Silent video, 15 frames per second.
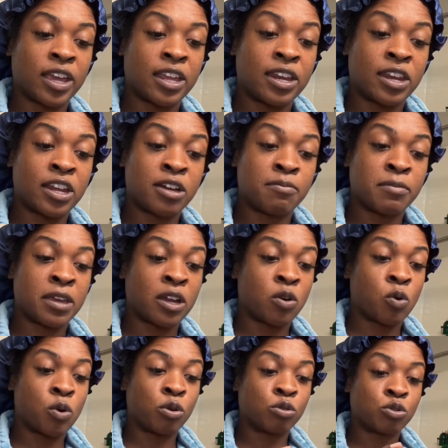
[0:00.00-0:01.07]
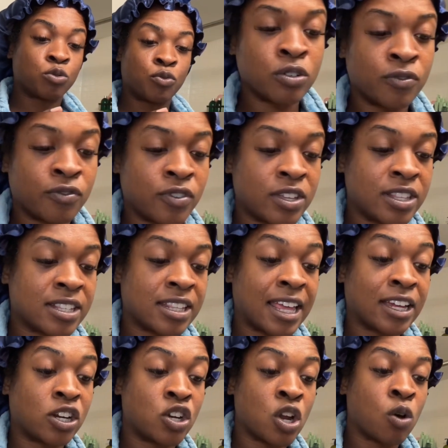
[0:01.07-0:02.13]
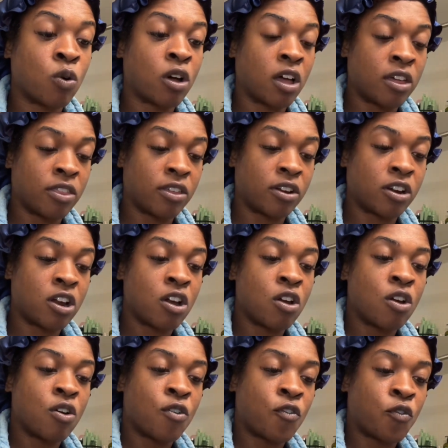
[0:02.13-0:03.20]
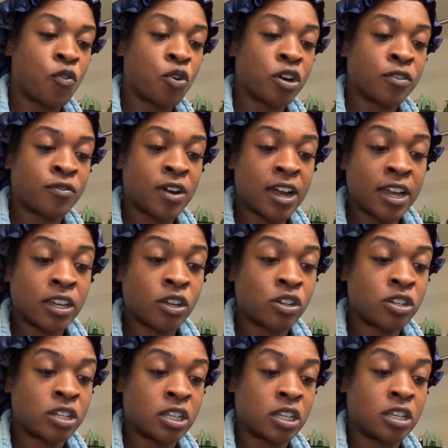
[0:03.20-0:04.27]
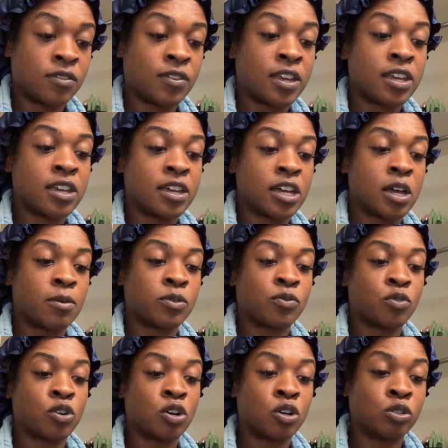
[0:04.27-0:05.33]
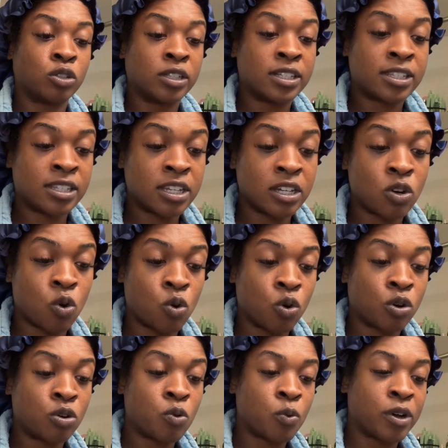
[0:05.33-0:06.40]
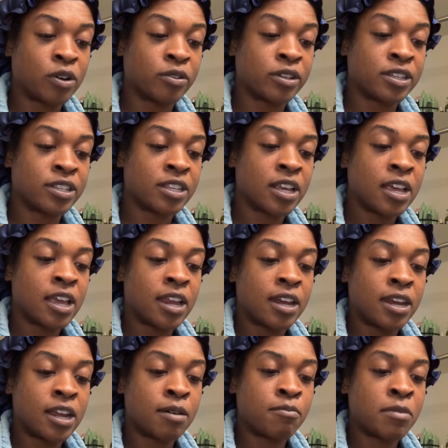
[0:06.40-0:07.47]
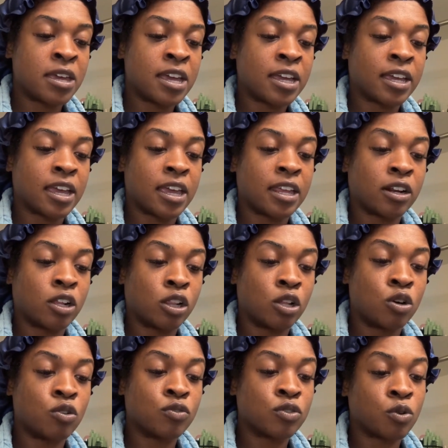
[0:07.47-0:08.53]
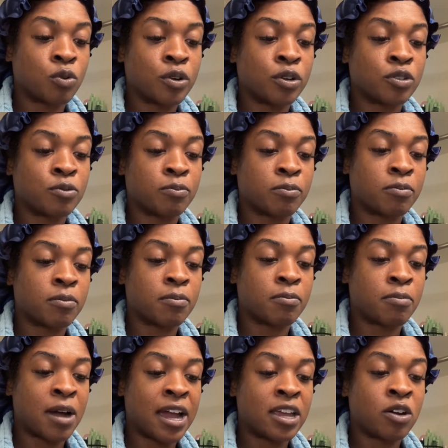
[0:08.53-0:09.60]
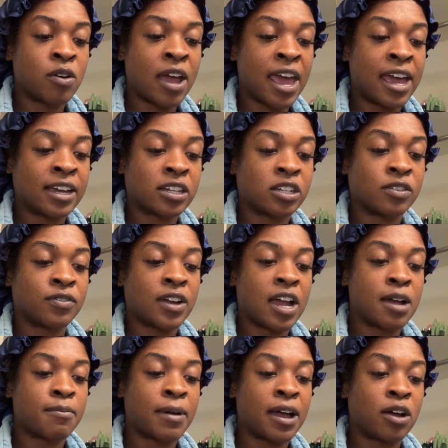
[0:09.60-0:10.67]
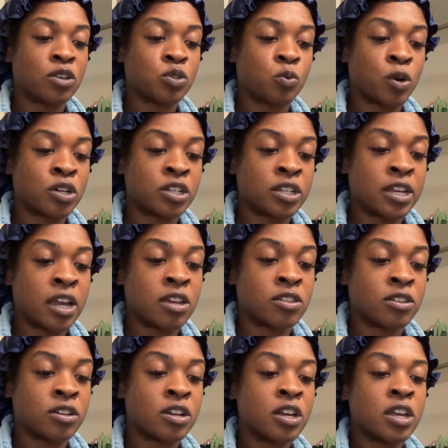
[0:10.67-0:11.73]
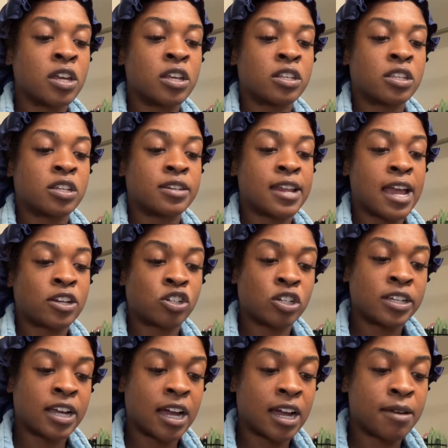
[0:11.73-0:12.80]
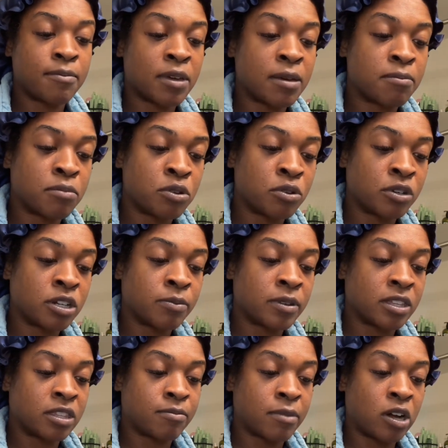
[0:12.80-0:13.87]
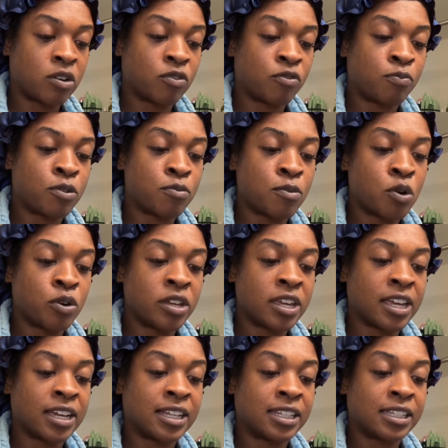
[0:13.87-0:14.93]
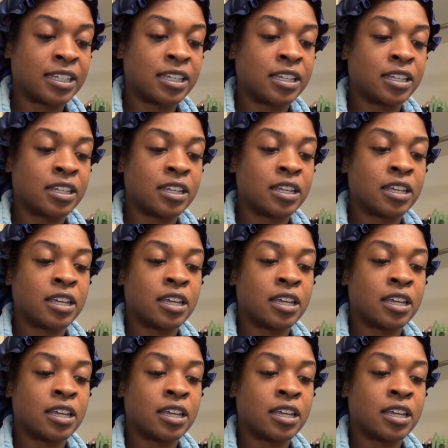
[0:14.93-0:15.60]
and nutmeg oil to defense like no other, fortifying your teeth and gums for a holistic oral wellness. Nutmeg and cloves oil bioactive compounds work together to naturally combat buildup in the mouth, promoting and clean